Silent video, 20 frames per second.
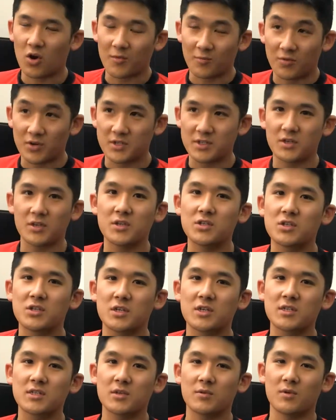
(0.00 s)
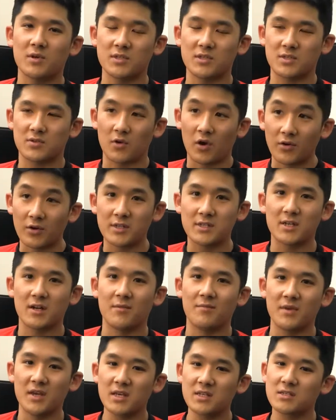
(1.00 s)
or Brazilian jiu-jitsu was thrown into
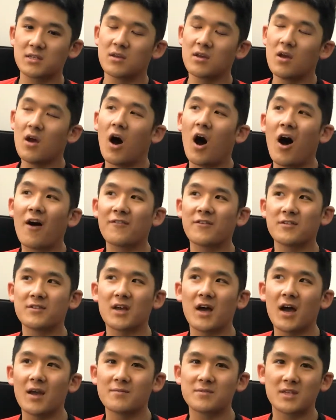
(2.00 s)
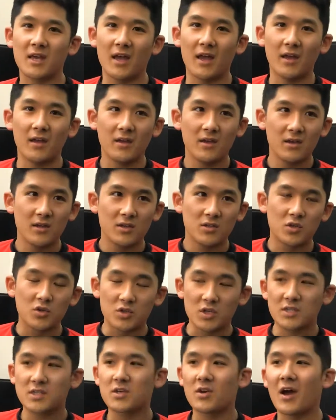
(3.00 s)
the mix, oftentimes that
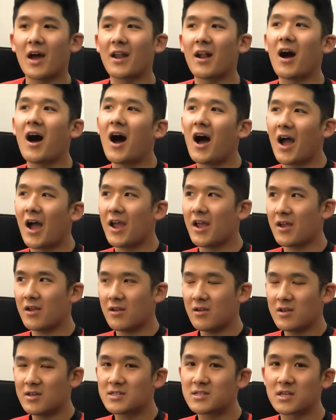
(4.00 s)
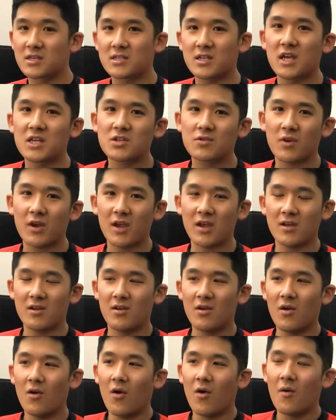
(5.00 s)
jiu-jitsu had a high success rate
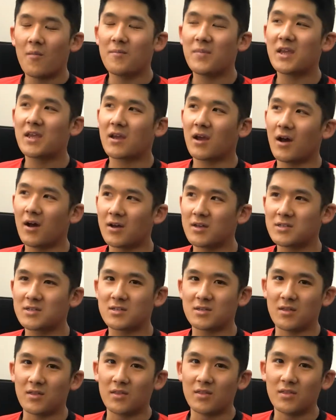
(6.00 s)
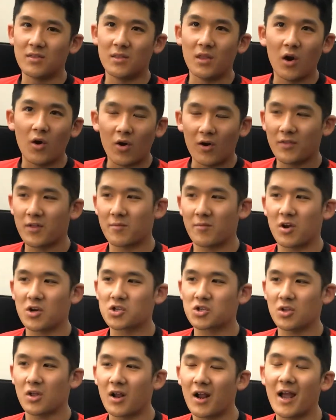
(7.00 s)
because no other
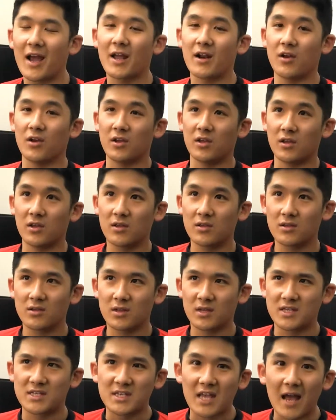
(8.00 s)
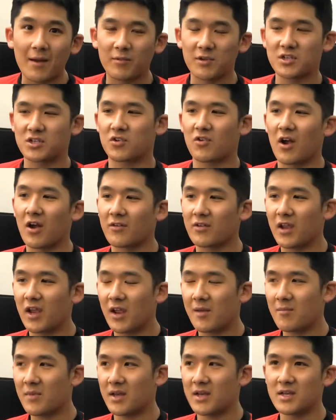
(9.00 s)
martial art had an established ground
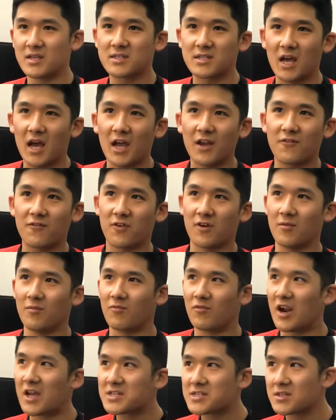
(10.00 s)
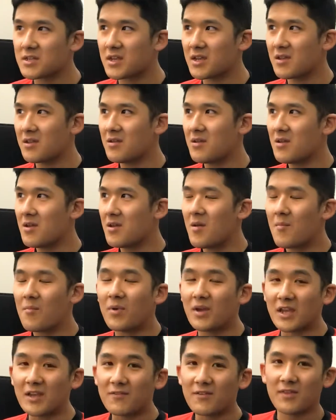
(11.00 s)
game aside from wrestling.
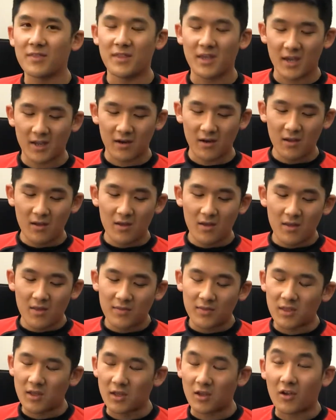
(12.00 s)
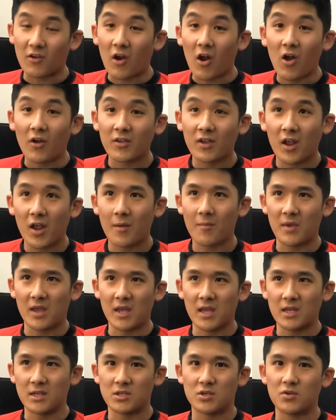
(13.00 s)
But even then, the ground game
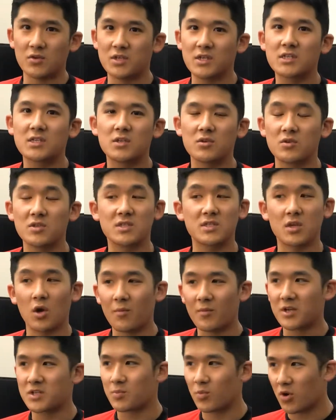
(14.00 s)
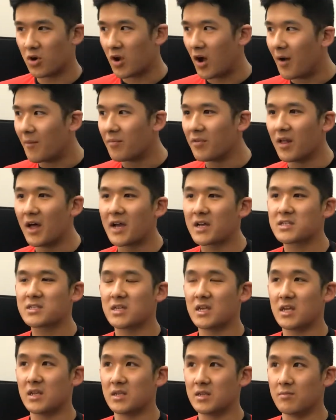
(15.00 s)
in jiu-jitsu is so much more
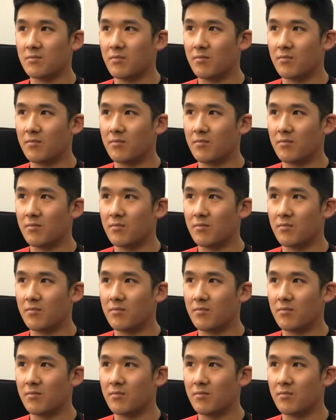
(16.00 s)
complex and